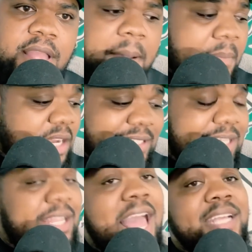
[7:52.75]
amongst
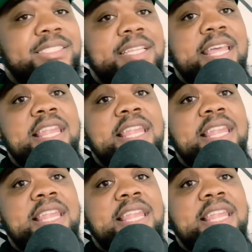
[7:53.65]
the last in the